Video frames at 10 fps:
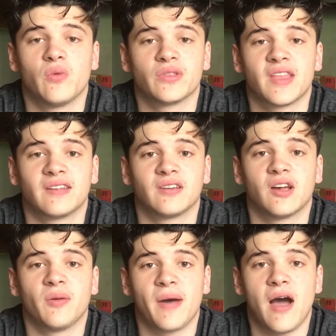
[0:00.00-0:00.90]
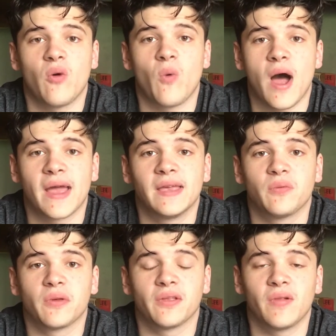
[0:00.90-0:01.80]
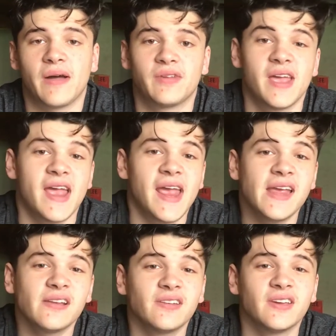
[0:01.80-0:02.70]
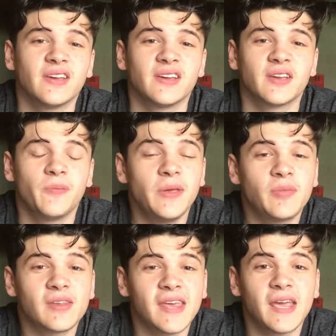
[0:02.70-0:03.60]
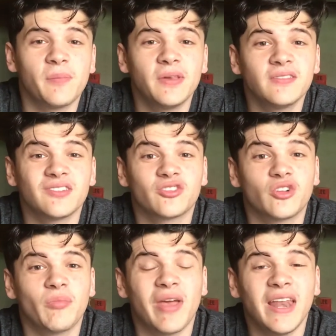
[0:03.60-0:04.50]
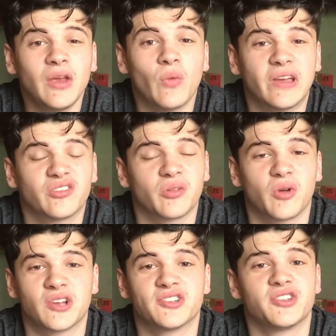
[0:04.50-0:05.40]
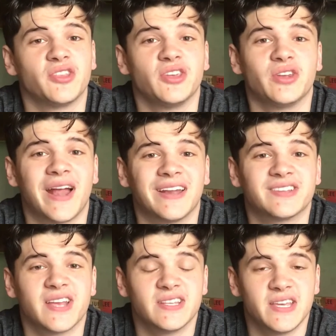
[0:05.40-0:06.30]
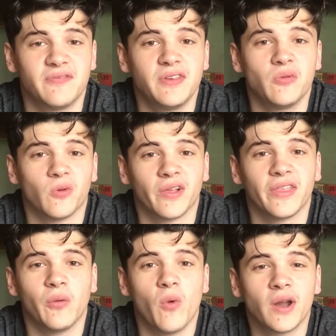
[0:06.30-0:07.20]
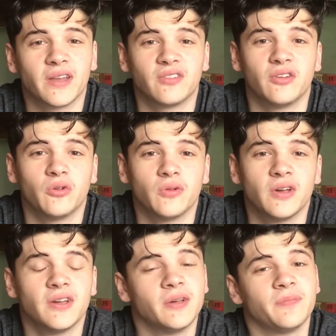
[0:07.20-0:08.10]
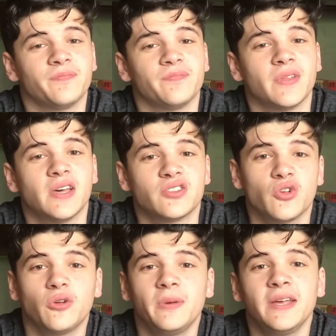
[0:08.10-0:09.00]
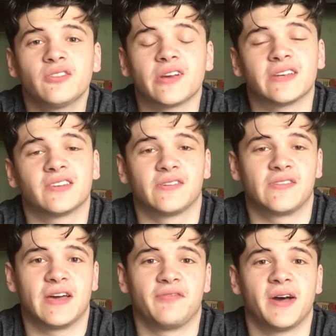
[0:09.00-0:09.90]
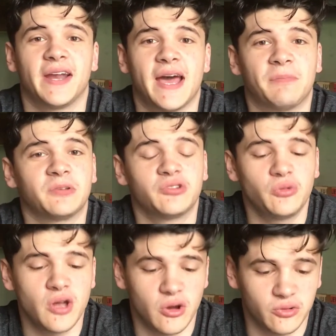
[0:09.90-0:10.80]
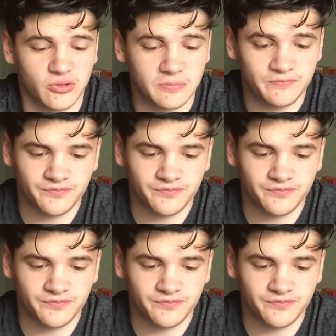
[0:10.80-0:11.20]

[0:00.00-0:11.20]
want that to come out, why he really left. And Khabib can take a business trip anyways from Russia to the United States if he really wanted to. So it'll be interesting if that fight happens. Who knows?